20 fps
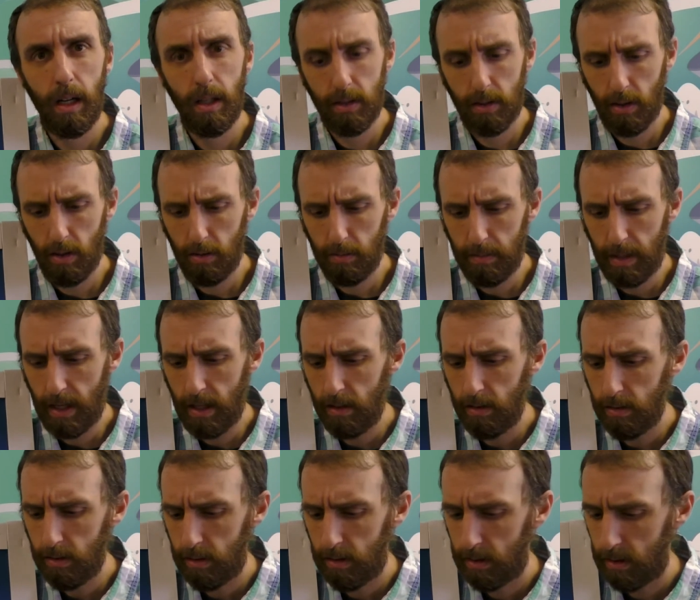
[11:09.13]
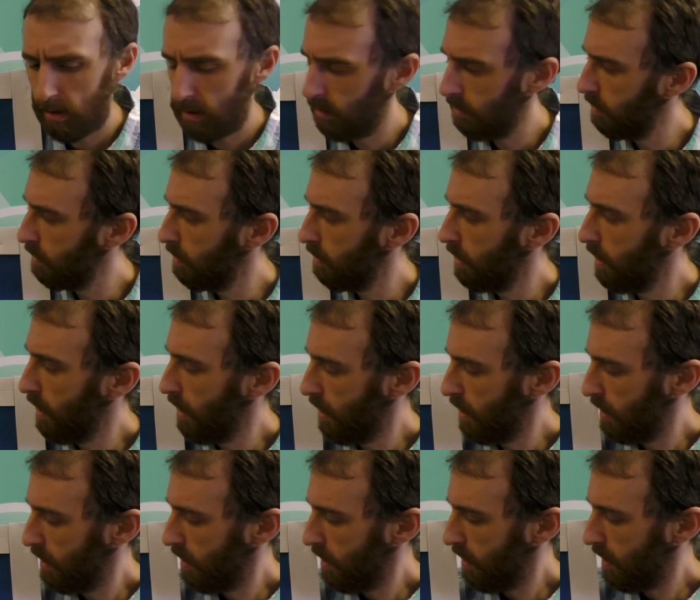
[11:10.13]
No mouse?
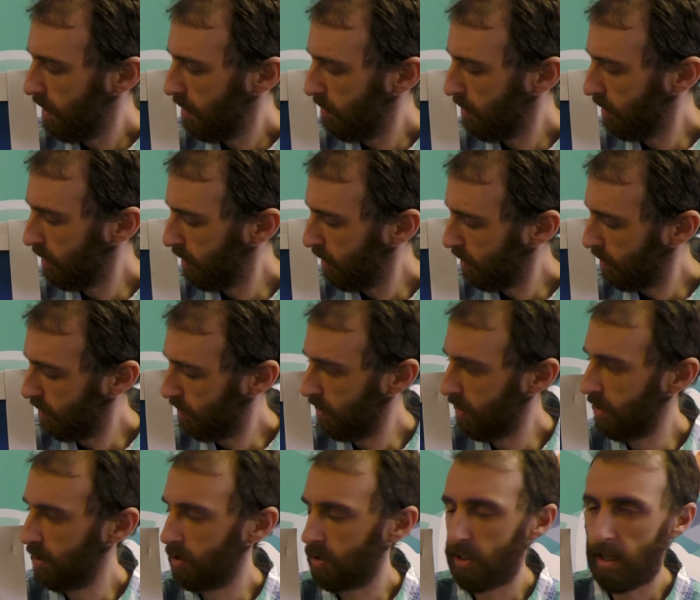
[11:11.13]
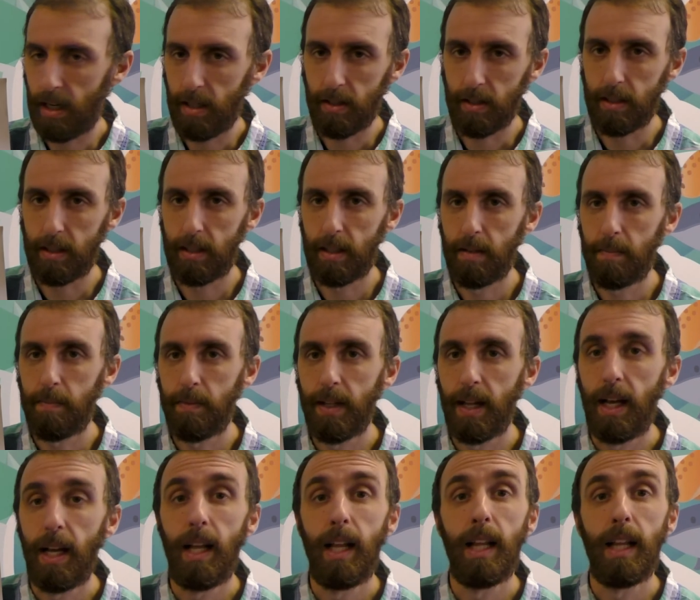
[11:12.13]
How about the orange house?
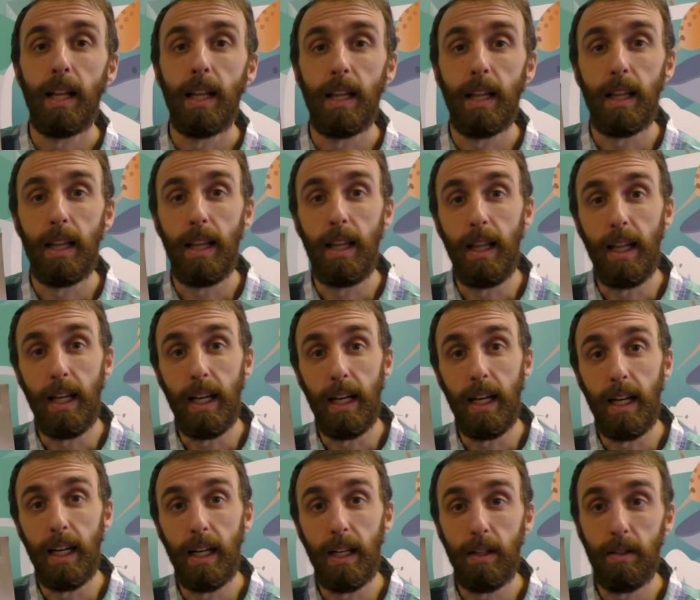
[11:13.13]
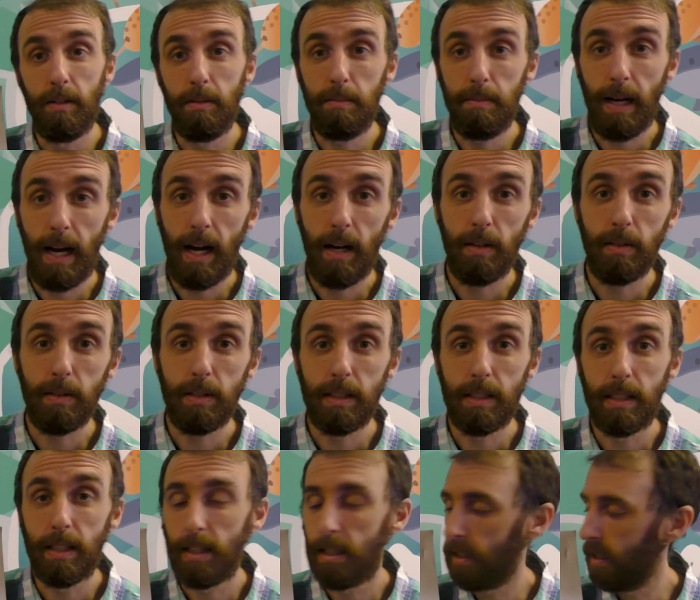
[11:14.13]
Little
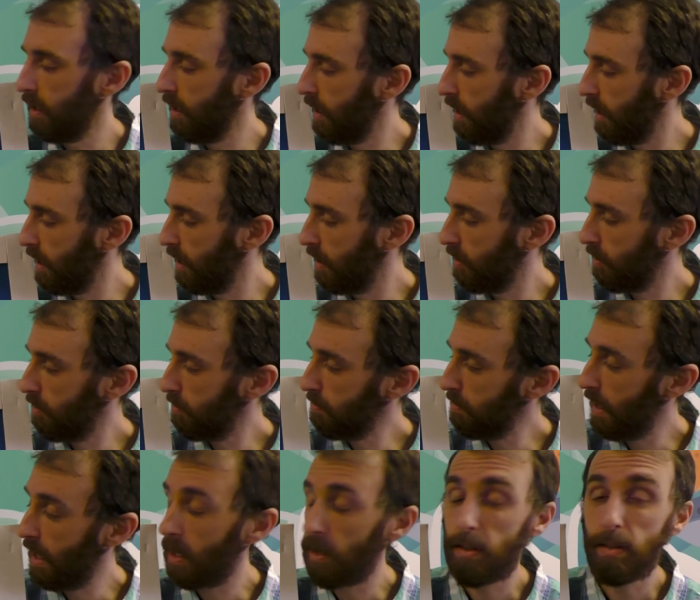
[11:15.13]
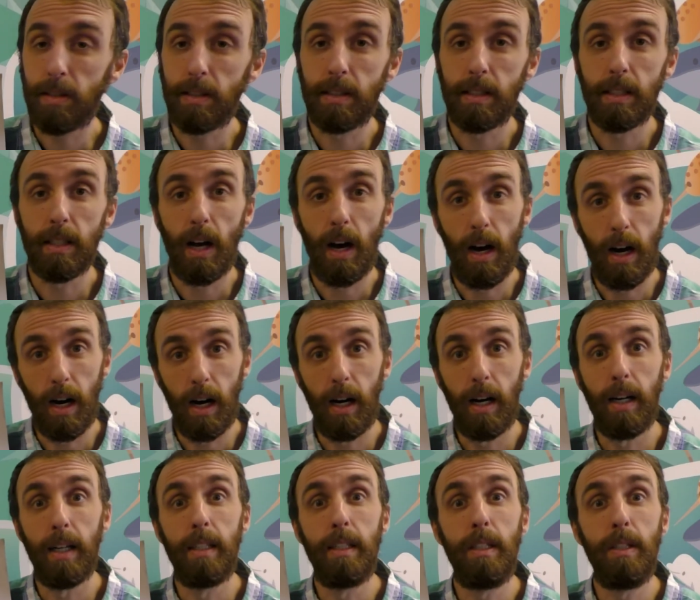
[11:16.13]
mouse, Little mouse,
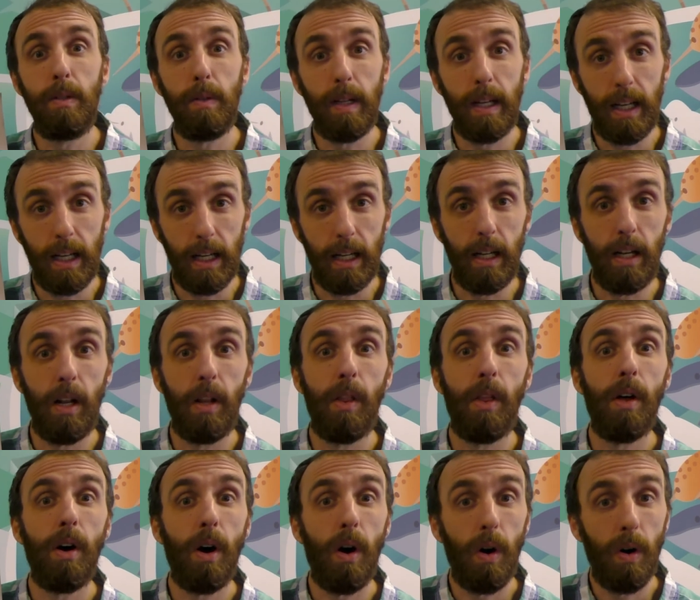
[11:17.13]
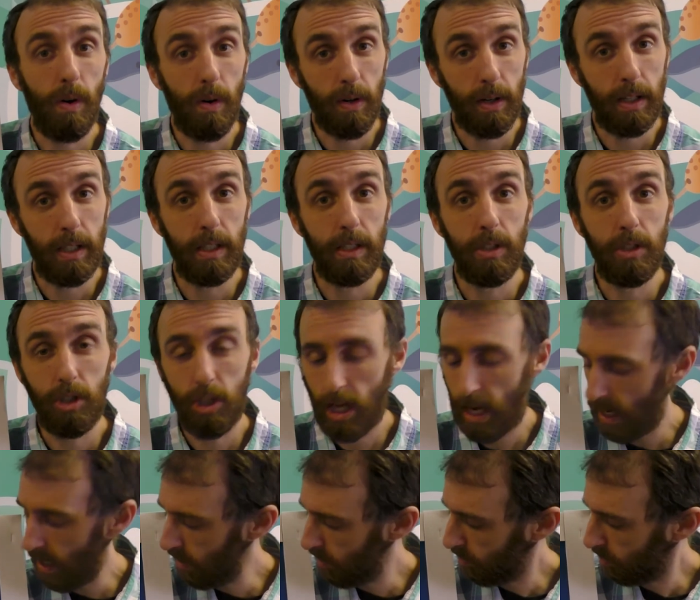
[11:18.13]
are you in the orange
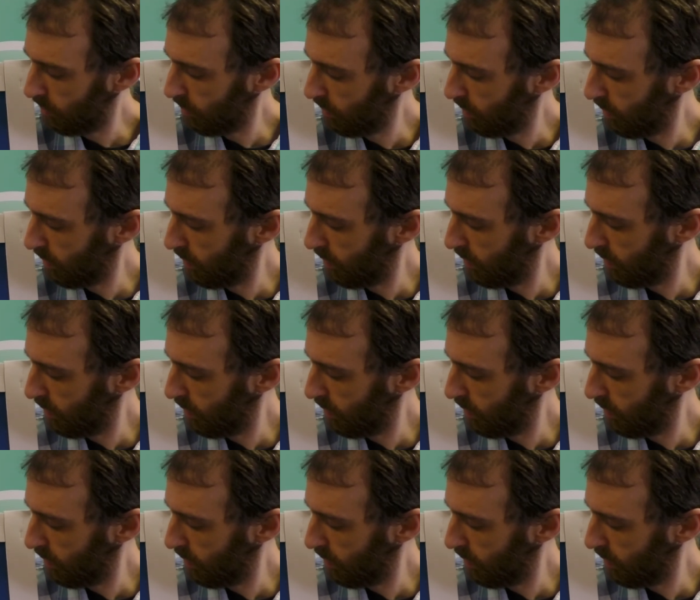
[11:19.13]
house?